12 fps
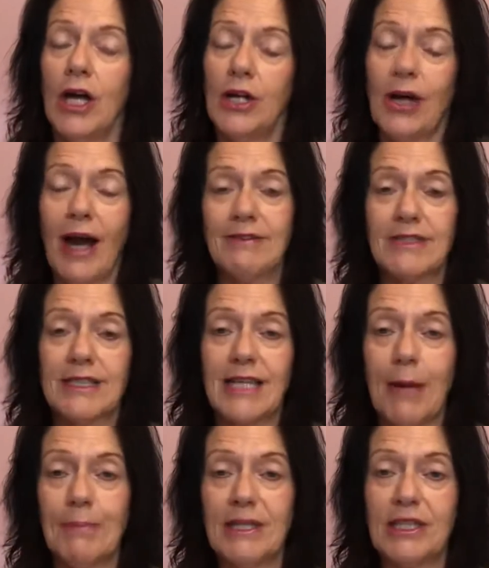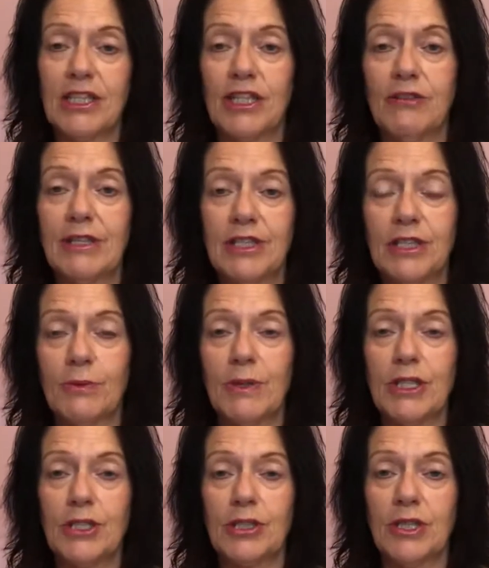you have to tap into your
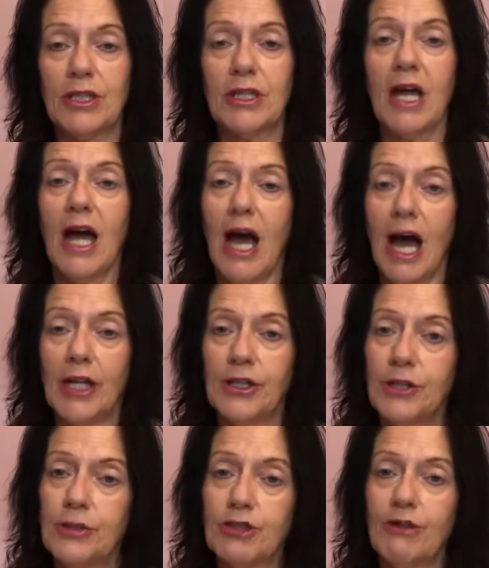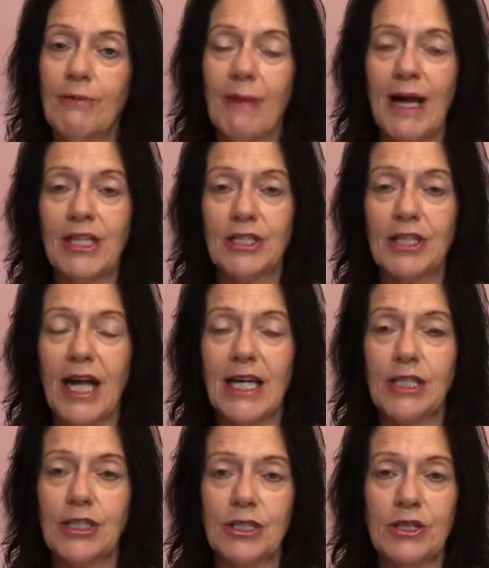intuition and use your
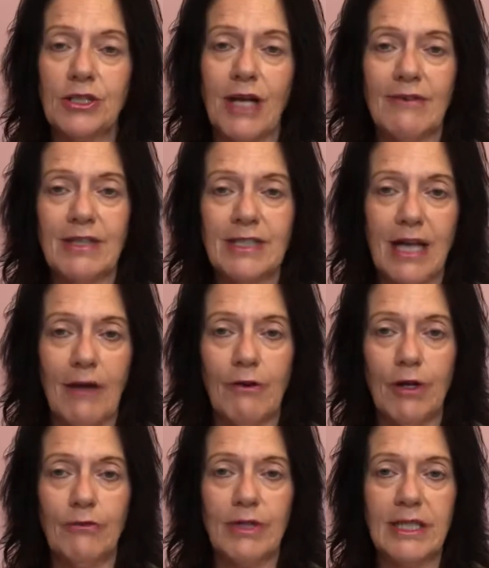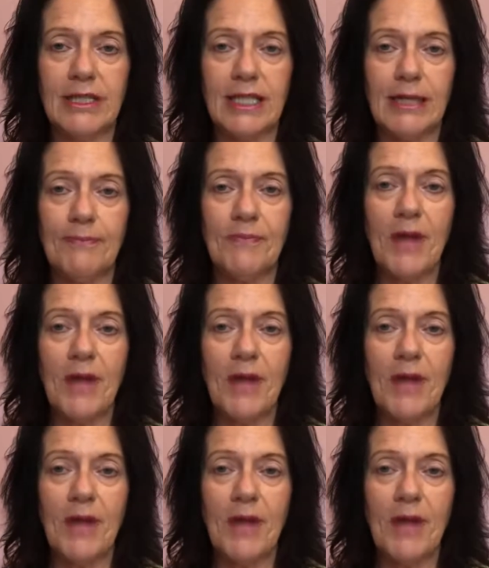imagination to have a tarot reading.